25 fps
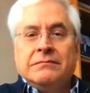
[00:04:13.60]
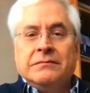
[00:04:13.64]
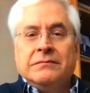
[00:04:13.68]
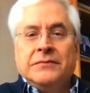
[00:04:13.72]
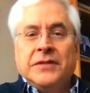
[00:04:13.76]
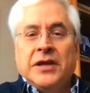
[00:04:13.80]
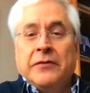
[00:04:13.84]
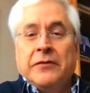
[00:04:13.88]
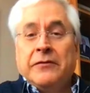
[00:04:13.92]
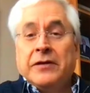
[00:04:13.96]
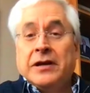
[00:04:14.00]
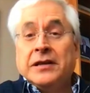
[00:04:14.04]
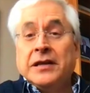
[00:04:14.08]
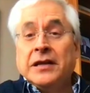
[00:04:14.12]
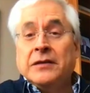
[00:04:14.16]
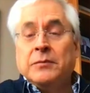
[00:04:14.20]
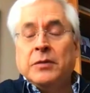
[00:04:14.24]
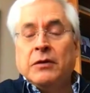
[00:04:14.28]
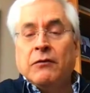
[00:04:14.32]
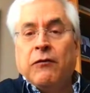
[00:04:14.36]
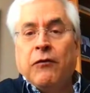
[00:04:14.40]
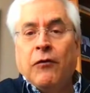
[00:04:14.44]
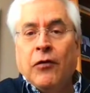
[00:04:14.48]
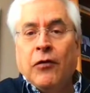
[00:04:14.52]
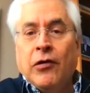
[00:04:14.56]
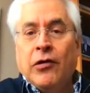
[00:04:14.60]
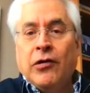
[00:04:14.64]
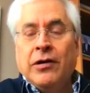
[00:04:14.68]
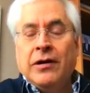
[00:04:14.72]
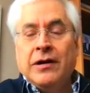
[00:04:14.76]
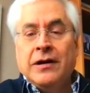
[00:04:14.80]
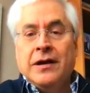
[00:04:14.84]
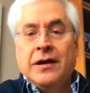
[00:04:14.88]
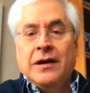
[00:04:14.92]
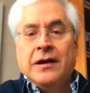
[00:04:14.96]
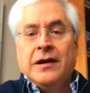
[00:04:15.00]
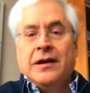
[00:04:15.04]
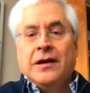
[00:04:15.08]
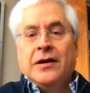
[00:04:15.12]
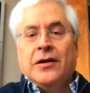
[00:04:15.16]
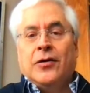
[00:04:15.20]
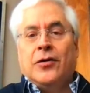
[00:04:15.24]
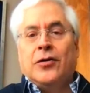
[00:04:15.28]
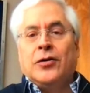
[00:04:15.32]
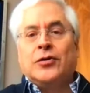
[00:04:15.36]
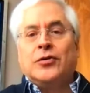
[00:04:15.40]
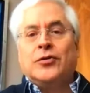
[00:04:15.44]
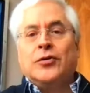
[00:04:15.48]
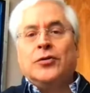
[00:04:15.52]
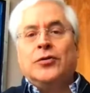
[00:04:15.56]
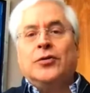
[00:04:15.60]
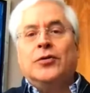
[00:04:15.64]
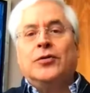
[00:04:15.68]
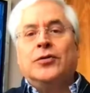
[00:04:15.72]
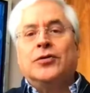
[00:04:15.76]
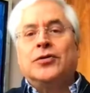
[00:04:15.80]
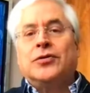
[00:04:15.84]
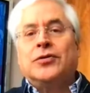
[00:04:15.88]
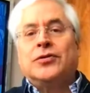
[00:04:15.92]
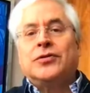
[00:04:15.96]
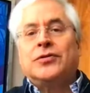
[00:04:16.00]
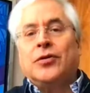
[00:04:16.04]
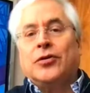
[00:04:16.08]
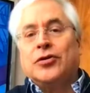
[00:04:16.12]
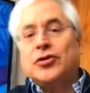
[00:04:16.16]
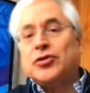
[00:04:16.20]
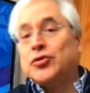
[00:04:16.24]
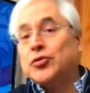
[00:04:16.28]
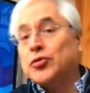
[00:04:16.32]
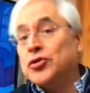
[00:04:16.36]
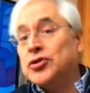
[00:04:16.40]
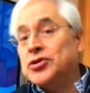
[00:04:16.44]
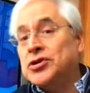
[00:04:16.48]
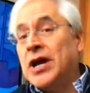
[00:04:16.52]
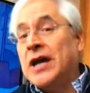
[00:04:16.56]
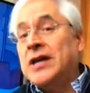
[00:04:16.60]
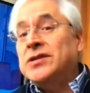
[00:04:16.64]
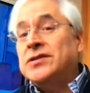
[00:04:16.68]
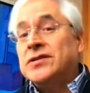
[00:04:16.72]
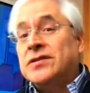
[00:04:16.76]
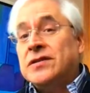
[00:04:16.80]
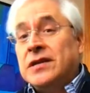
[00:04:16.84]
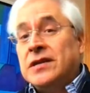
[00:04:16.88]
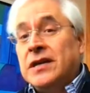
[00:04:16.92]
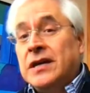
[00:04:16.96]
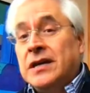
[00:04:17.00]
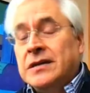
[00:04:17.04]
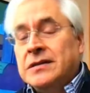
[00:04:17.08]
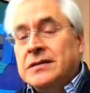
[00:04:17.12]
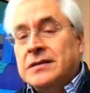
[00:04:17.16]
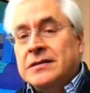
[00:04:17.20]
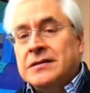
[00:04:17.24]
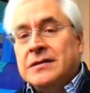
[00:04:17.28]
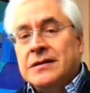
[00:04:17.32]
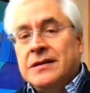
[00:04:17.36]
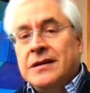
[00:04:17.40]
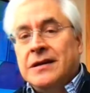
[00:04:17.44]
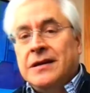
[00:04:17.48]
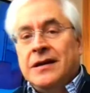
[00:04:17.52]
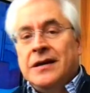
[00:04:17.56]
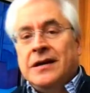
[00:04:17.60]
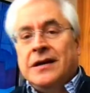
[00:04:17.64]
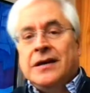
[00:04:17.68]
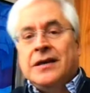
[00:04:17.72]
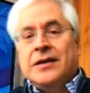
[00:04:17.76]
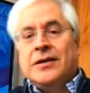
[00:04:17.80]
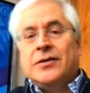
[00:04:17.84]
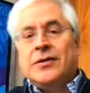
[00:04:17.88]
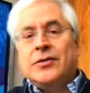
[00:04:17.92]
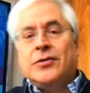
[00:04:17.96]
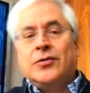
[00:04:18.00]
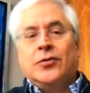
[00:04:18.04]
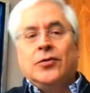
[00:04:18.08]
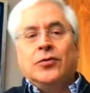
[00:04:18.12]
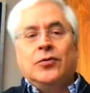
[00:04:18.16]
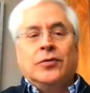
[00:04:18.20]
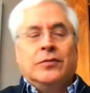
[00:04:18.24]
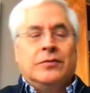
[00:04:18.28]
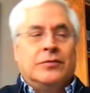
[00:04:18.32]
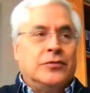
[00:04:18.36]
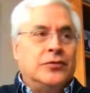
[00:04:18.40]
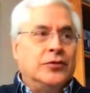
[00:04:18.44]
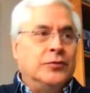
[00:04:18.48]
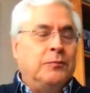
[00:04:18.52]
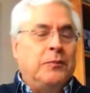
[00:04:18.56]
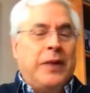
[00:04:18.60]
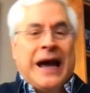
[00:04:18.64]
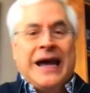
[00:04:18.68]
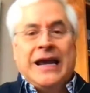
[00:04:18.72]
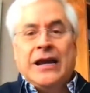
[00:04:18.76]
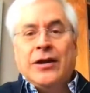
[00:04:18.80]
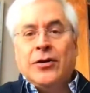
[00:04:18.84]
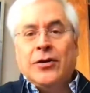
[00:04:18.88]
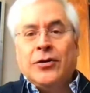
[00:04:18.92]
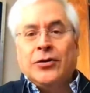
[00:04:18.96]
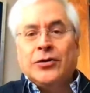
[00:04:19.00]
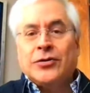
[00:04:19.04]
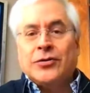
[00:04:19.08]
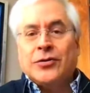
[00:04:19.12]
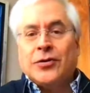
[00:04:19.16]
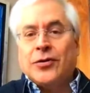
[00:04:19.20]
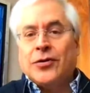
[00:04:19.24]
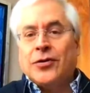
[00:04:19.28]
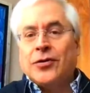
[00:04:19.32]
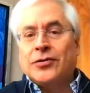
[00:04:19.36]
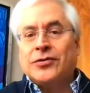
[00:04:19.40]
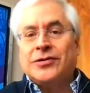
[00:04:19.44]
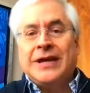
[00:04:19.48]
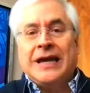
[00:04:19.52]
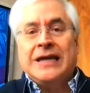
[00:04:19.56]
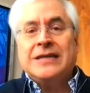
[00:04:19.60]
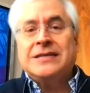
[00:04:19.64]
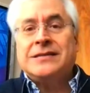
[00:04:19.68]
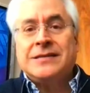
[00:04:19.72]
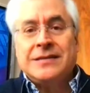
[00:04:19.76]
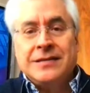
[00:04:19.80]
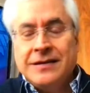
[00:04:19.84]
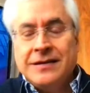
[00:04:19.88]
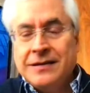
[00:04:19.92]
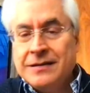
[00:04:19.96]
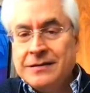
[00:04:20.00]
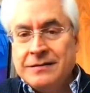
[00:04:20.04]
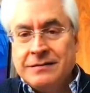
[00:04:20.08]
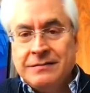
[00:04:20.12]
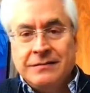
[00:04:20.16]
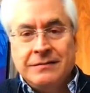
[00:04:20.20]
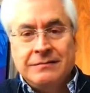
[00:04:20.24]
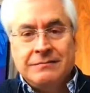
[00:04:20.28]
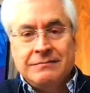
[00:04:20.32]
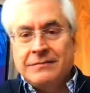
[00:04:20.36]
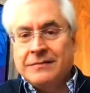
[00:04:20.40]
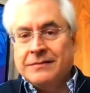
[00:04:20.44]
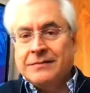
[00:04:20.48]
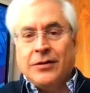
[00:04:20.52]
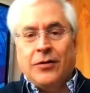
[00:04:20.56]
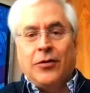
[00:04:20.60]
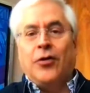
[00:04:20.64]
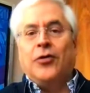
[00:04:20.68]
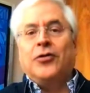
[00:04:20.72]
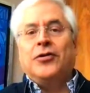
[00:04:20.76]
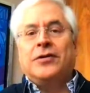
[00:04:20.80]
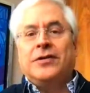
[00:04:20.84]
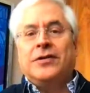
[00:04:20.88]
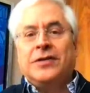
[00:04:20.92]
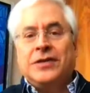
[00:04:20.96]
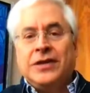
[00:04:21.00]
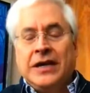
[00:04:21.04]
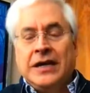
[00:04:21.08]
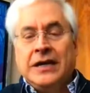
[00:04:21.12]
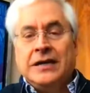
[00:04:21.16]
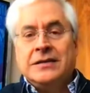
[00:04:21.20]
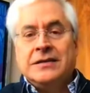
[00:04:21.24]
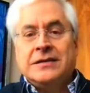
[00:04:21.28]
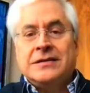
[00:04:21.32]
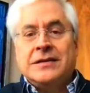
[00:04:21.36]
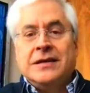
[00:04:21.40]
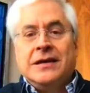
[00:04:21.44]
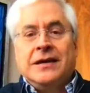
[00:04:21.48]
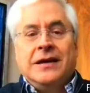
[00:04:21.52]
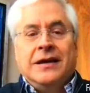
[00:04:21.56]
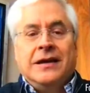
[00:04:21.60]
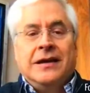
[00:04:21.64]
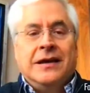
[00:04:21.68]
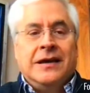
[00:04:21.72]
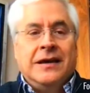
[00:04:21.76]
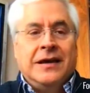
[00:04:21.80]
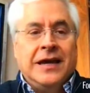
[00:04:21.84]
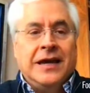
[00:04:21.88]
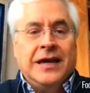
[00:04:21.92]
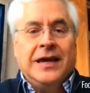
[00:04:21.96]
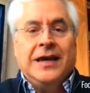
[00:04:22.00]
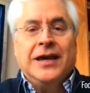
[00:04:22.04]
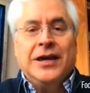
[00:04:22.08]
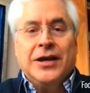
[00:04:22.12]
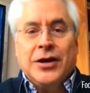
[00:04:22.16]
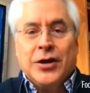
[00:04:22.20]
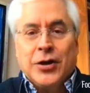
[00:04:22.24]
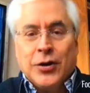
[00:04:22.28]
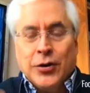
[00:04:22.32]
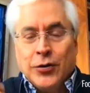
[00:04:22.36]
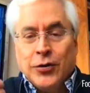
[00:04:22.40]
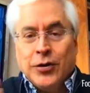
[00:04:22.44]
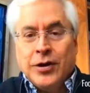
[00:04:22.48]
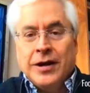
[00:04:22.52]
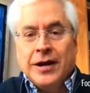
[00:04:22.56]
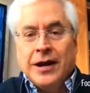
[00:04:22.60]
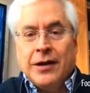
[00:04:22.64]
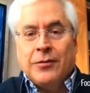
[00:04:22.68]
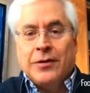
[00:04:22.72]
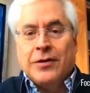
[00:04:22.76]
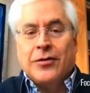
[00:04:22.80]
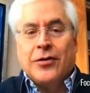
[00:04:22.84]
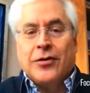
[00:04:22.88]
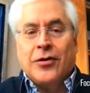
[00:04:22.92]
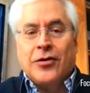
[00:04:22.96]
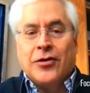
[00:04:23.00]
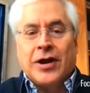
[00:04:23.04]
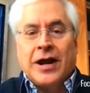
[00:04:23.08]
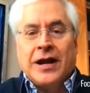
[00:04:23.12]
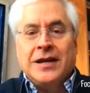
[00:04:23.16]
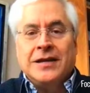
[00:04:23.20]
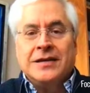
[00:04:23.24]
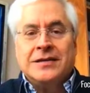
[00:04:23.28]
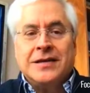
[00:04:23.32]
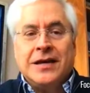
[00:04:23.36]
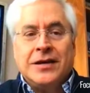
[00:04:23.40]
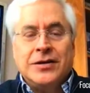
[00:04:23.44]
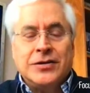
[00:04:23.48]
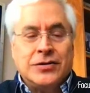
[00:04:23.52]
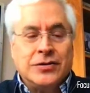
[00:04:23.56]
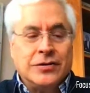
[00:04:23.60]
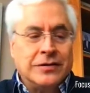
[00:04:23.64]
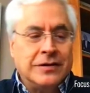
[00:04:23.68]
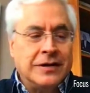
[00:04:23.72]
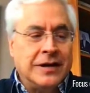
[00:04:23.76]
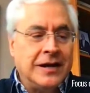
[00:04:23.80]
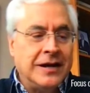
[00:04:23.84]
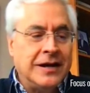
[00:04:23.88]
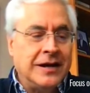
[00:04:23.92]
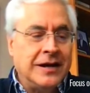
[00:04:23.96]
never did before, or to change things, to pilot or test other things, including our organization